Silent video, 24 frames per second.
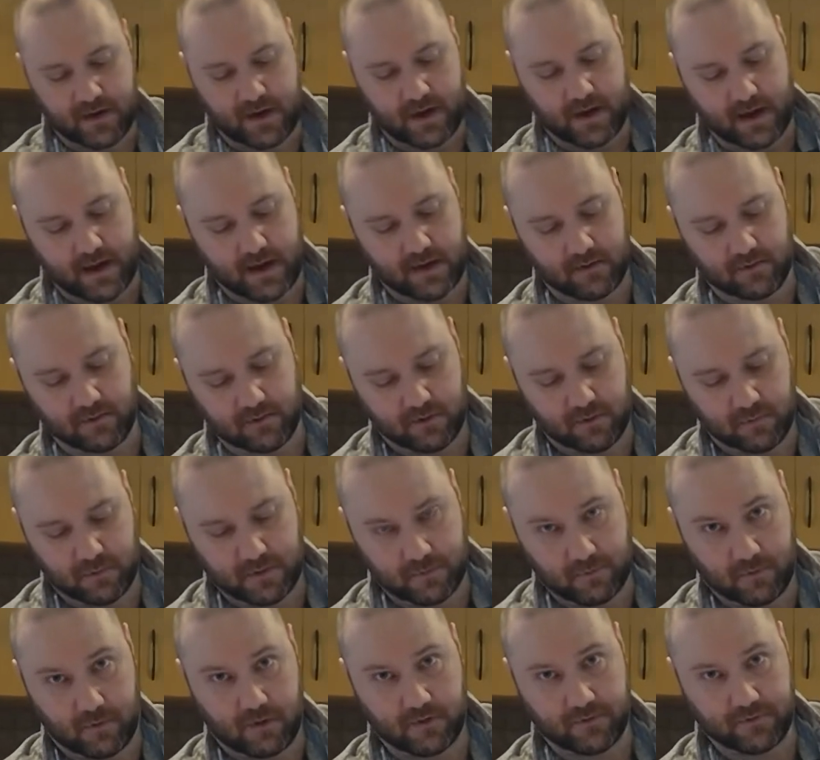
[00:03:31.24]
Add a little
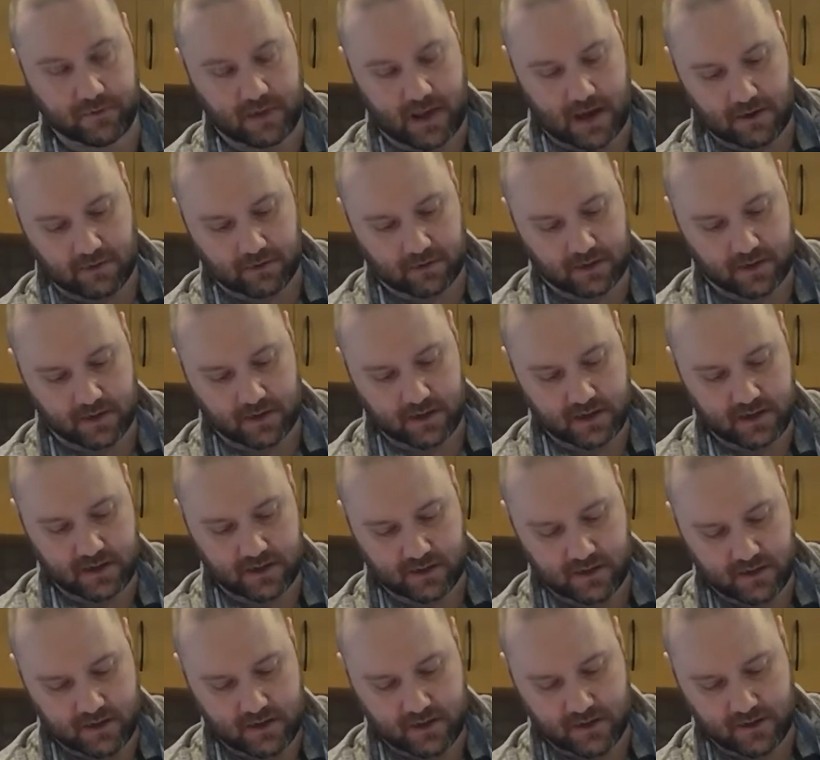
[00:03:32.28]
bit more flour
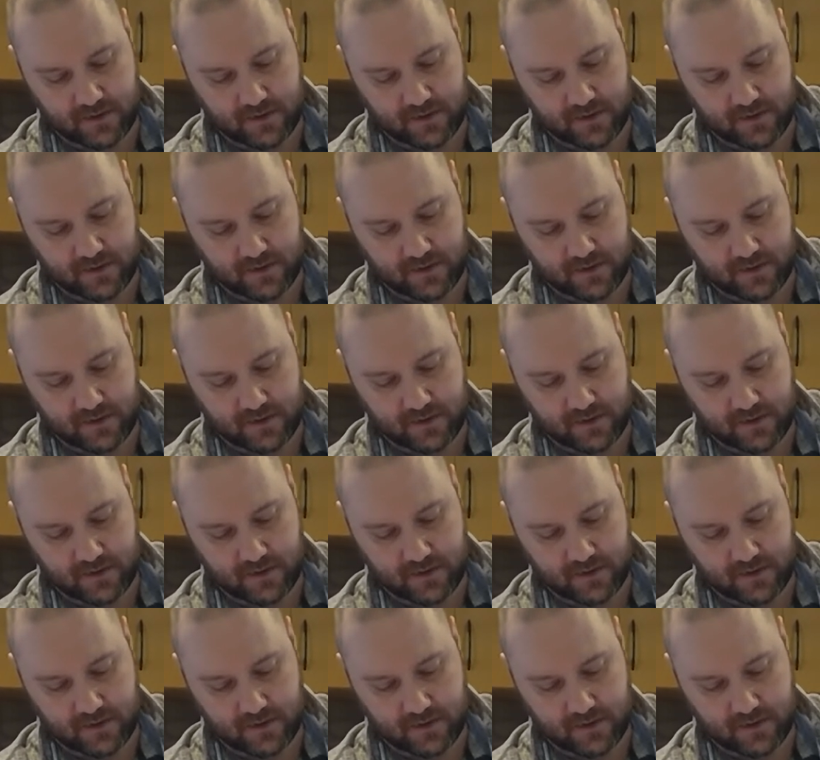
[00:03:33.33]
in.